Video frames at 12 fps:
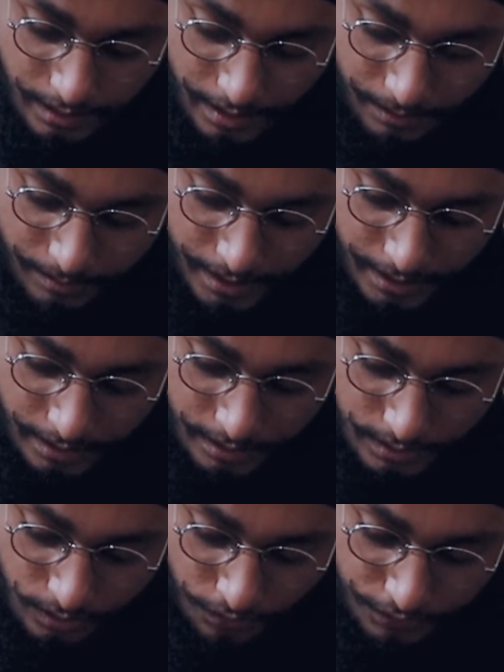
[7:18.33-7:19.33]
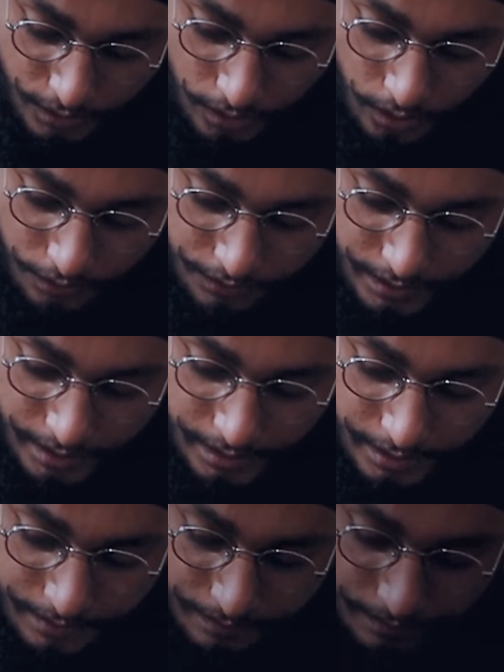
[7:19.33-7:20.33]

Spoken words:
remains of the coffee here.